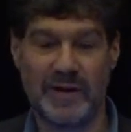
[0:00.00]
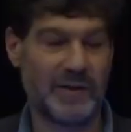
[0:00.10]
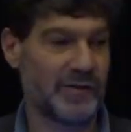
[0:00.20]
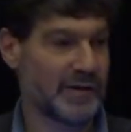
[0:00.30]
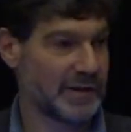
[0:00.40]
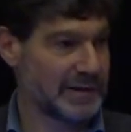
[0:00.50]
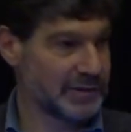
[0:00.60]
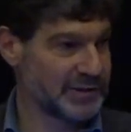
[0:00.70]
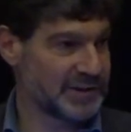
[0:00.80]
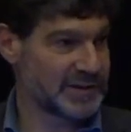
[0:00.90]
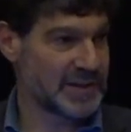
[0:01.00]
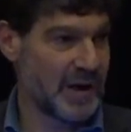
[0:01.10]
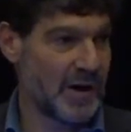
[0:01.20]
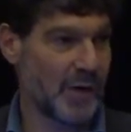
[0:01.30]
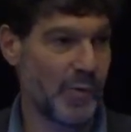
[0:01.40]
and these conclusions
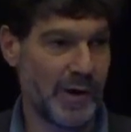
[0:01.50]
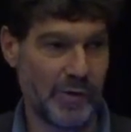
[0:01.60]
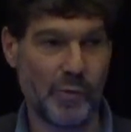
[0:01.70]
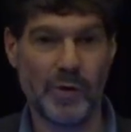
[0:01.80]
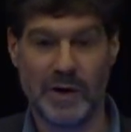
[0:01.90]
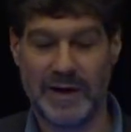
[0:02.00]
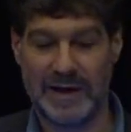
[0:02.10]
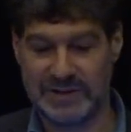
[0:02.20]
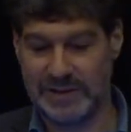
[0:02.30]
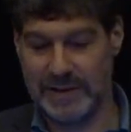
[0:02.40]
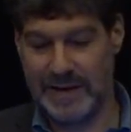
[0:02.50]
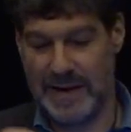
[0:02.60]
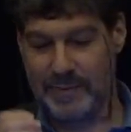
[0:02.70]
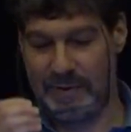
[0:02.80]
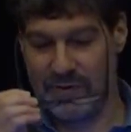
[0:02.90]
are where the work actually
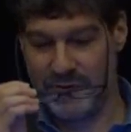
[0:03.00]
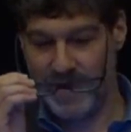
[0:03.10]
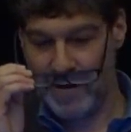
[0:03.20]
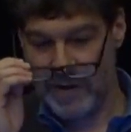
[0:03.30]
happens.